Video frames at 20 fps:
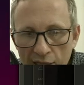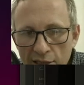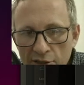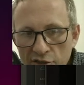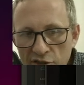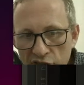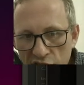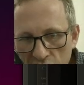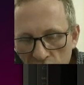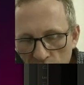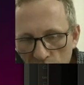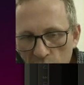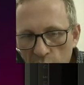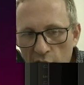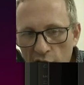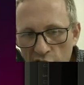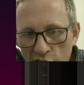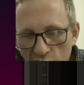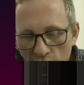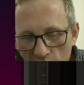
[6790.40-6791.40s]
Do
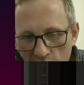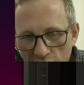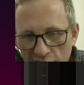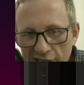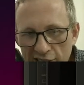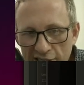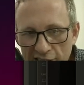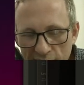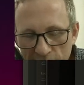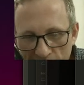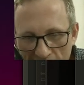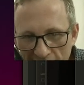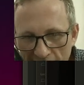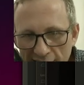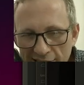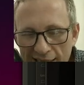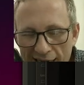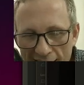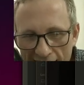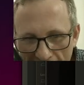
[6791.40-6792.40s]
not
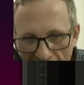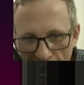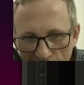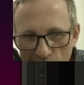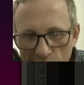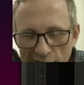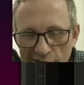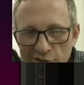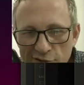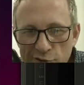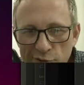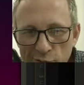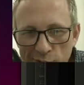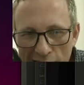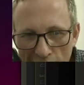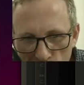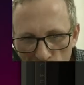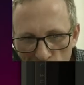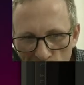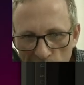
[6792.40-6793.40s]
expect anyone to
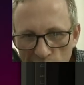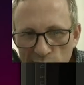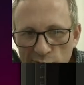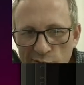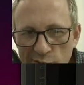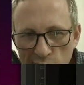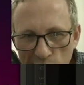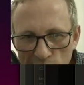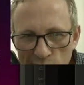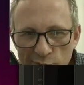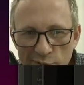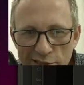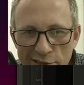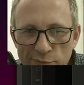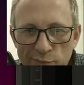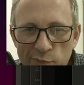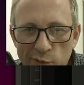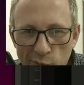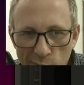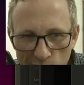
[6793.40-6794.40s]
help you solve this
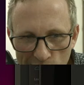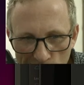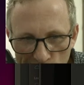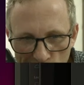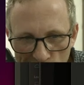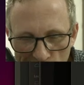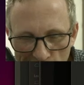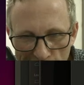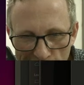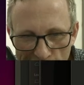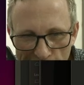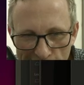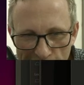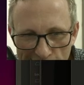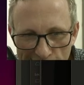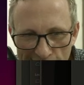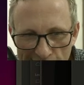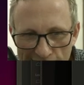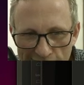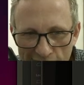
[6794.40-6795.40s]
problem,
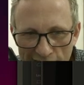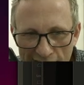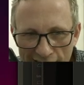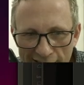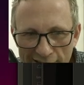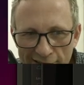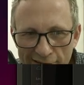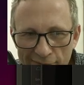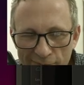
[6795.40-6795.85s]
right?